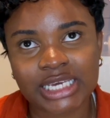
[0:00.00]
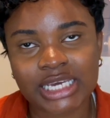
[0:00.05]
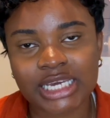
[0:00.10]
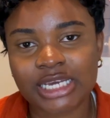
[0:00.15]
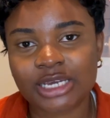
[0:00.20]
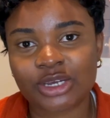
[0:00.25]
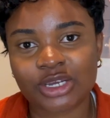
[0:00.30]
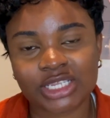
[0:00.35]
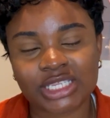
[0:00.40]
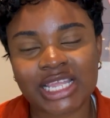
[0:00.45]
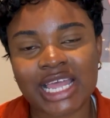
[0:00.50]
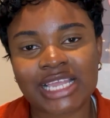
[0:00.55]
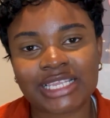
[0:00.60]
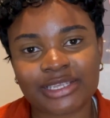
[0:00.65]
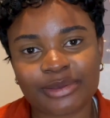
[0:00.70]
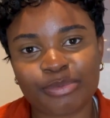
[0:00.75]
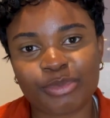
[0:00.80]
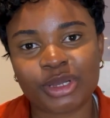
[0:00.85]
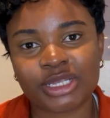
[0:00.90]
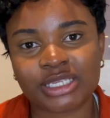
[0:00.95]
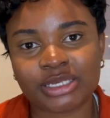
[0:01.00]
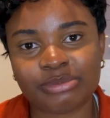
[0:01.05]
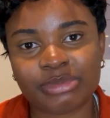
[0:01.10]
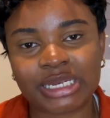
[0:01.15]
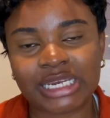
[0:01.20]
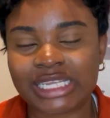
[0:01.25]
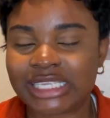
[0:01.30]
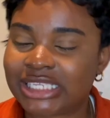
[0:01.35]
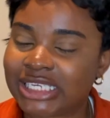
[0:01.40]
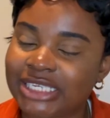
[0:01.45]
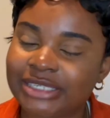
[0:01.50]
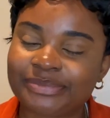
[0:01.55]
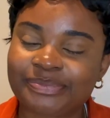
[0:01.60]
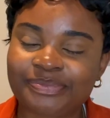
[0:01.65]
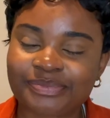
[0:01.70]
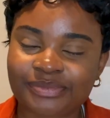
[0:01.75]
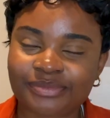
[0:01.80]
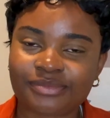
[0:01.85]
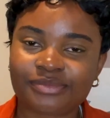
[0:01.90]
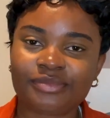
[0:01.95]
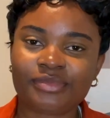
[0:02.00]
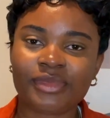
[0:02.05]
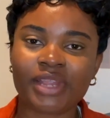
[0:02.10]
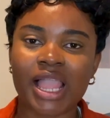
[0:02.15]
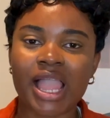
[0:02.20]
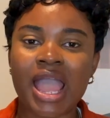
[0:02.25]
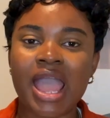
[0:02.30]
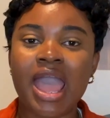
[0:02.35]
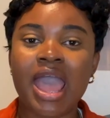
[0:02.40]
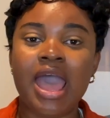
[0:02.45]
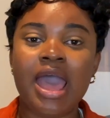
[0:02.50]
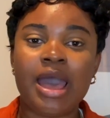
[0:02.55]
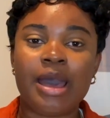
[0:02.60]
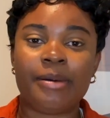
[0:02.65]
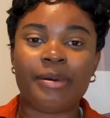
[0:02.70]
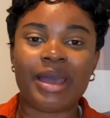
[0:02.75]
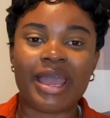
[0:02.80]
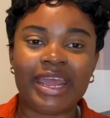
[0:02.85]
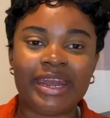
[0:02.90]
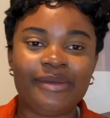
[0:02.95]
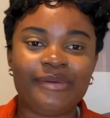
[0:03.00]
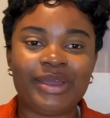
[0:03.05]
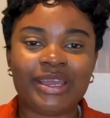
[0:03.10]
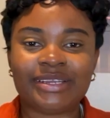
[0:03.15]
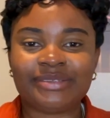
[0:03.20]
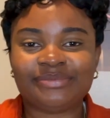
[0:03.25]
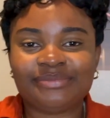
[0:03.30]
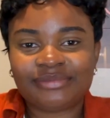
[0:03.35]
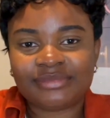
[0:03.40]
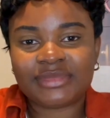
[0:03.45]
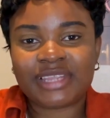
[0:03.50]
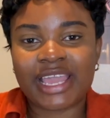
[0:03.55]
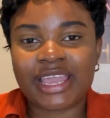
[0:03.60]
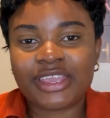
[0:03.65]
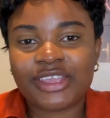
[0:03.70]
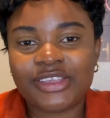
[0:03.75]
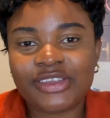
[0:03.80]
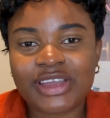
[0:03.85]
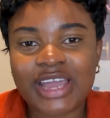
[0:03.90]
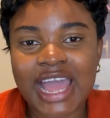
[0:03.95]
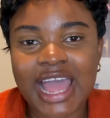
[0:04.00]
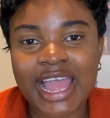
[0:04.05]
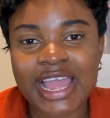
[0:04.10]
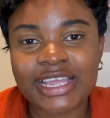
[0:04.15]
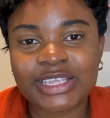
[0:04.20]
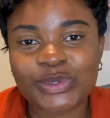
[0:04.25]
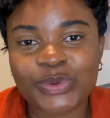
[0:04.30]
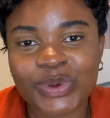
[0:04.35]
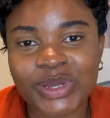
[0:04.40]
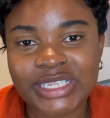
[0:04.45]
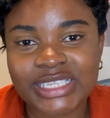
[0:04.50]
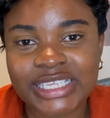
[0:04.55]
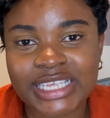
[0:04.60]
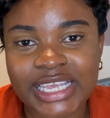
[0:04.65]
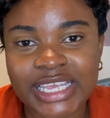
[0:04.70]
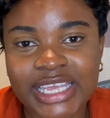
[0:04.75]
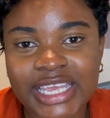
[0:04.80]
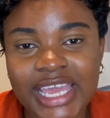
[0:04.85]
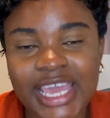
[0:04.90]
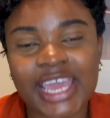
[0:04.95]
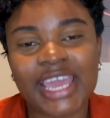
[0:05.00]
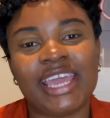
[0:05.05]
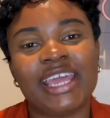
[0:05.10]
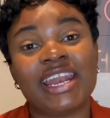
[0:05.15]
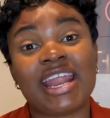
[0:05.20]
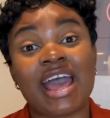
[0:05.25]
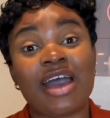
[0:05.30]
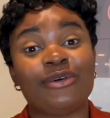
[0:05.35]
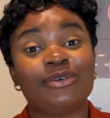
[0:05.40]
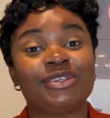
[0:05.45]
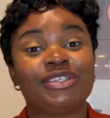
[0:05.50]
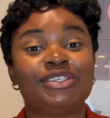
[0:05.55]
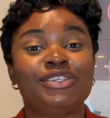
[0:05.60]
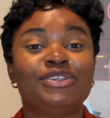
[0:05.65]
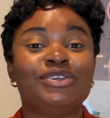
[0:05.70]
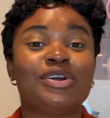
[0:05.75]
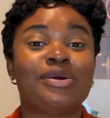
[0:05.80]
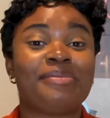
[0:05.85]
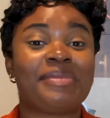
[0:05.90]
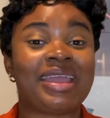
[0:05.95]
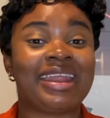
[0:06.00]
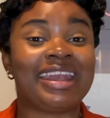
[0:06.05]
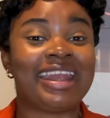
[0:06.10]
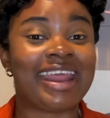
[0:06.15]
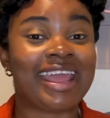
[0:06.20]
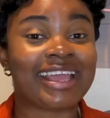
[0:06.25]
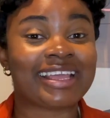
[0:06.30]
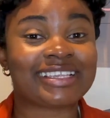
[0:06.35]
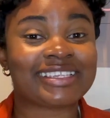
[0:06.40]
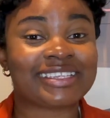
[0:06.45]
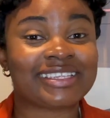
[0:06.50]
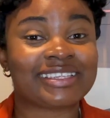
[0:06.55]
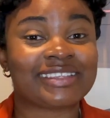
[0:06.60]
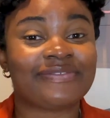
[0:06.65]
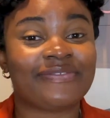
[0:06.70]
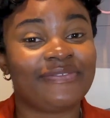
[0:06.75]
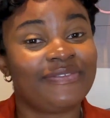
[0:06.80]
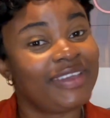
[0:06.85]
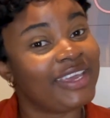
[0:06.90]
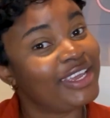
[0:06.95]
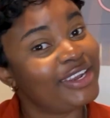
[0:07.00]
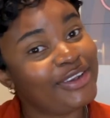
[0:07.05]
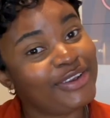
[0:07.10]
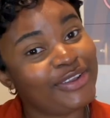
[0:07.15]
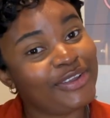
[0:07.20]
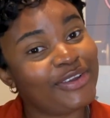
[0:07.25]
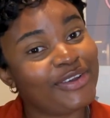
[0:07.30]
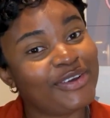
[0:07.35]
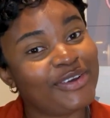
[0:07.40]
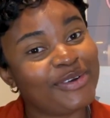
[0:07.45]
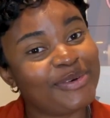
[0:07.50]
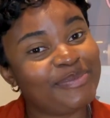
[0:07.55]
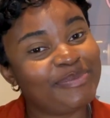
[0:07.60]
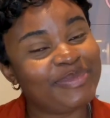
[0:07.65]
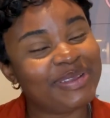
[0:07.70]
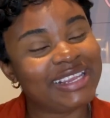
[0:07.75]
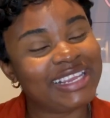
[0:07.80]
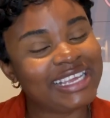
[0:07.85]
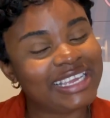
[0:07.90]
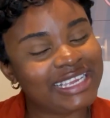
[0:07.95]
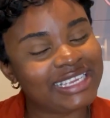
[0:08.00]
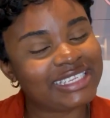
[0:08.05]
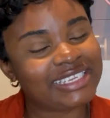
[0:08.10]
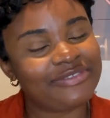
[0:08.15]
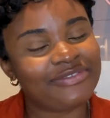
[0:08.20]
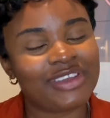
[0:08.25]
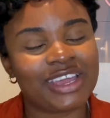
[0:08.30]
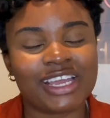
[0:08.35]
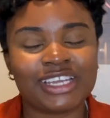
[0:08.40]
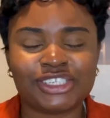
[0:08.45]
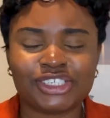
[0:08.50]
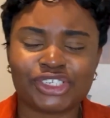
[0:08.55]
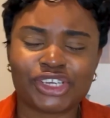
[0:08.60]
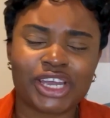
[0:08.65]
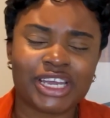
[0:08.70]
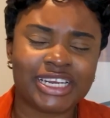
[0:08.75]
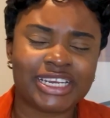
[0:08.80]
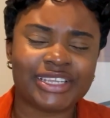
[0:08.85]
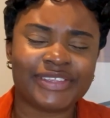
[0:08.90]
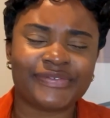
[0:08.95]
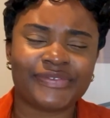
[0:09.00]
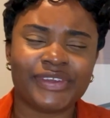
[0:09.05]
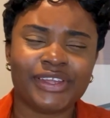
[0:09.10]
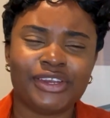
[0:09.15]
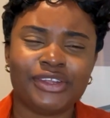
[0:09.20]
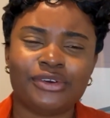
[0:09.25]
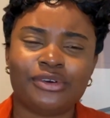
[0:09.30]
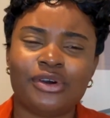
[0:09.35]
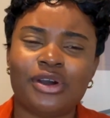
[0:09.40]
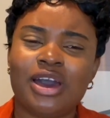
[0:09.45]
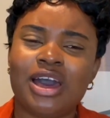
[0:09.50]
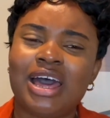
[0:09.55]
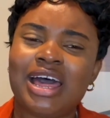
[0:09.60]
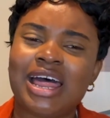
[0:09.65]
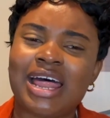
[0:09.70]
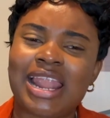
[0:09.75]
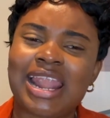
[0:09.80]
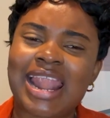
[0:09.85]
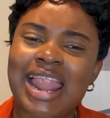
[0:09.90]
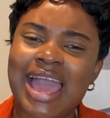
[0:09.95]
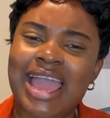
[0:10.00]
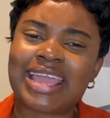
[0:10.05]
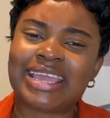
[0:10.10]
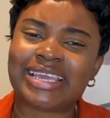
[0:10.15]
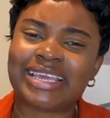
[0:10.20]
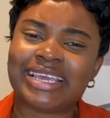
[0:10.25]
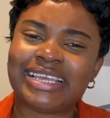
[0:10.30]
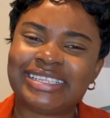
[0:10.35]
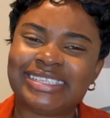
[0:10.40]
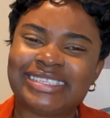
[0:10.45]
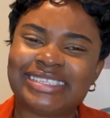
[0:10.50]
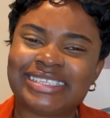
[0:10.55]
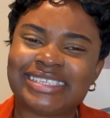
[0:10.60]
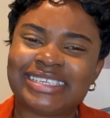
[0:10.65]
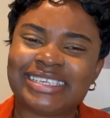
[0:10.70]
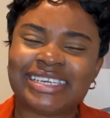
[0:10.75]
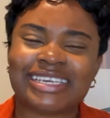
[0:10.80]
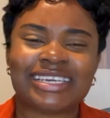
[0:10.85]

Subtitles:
because that's a possibility. But anyway, thank you guys once again. I will see you on my next video. Please, if you enjoyed this video, like it,